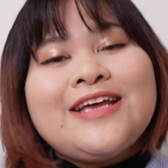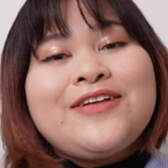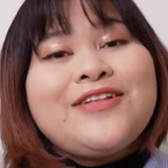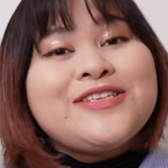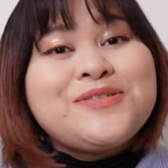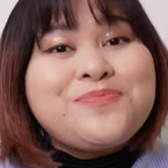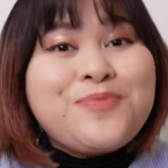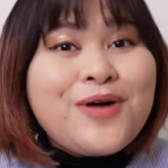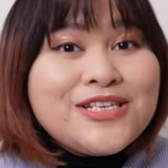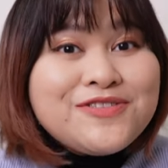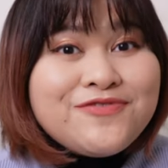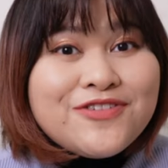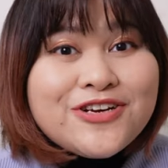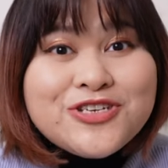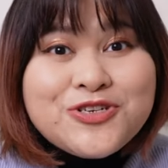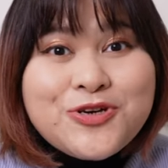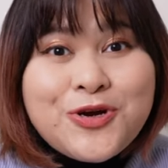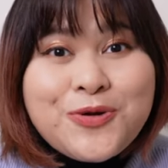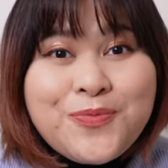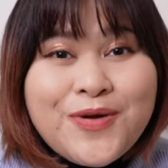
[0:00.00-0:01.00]
Now let's pause for
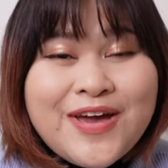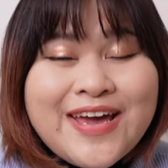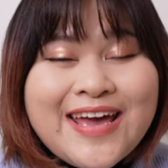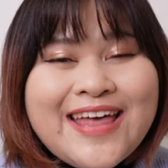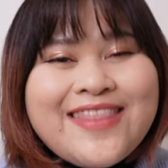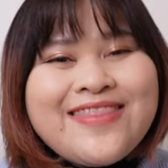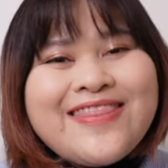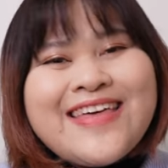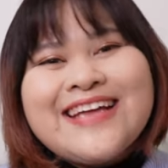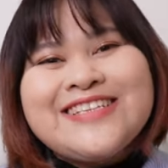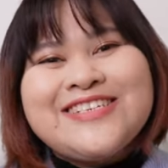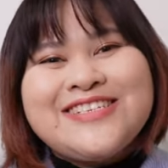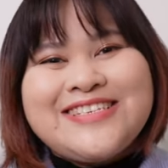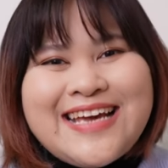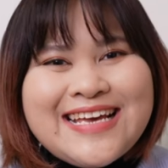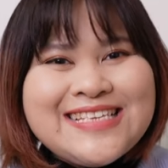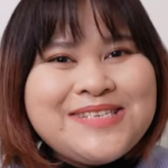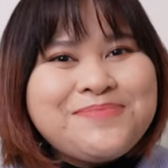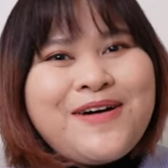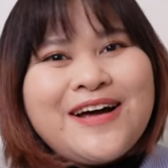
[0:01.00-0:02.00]
a short break and thank
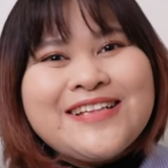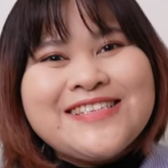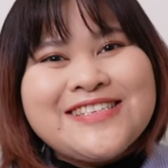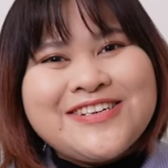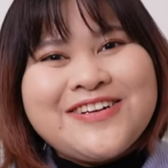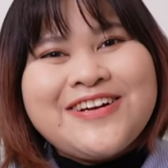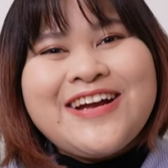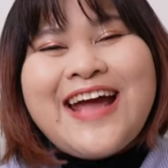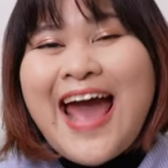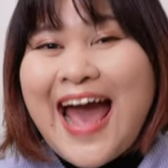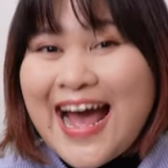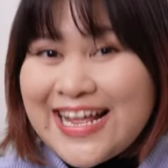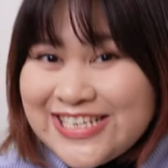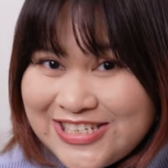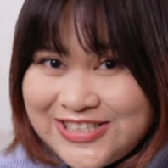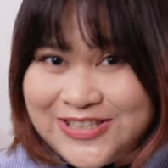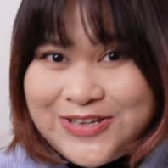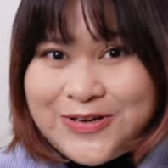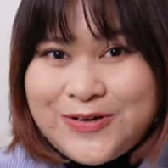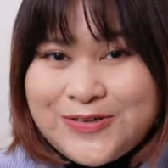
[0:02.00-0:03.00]
today's sponsor,
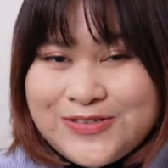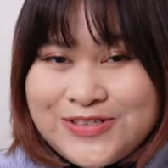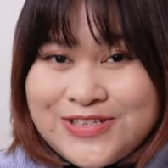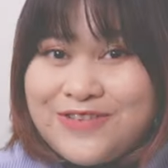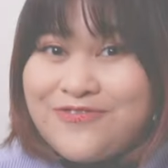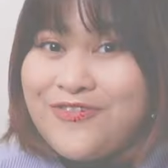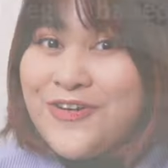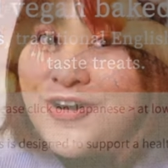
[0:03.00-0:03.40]
Angelo's. You've